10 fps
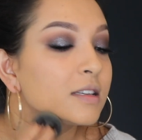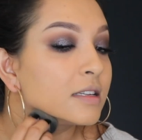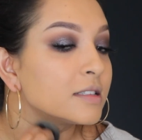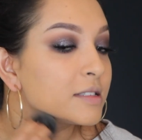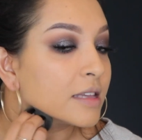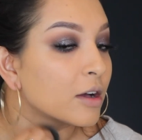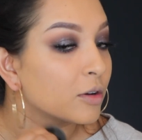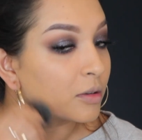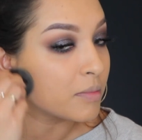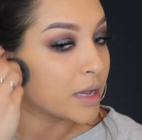and
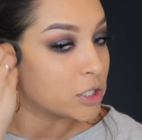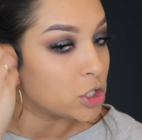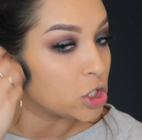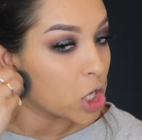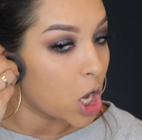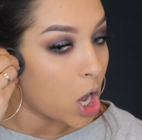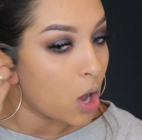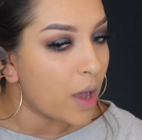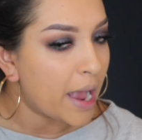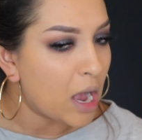down my jaw.
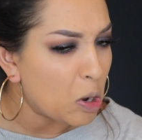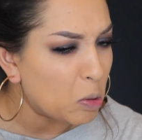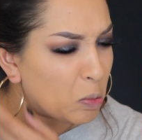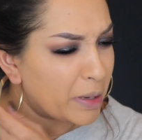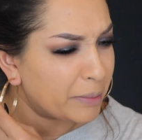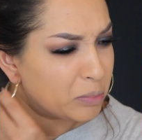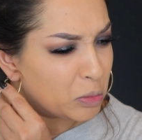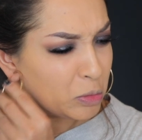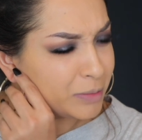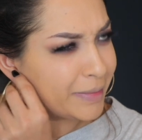Ow, I
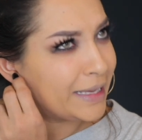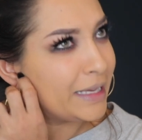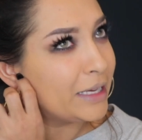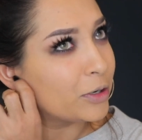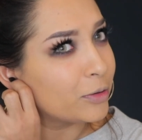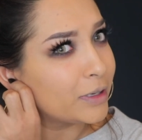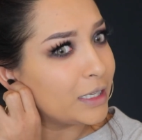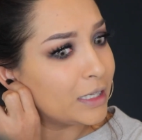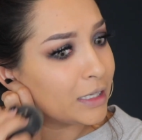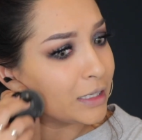pulled my
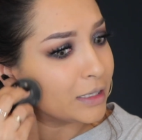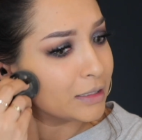earring.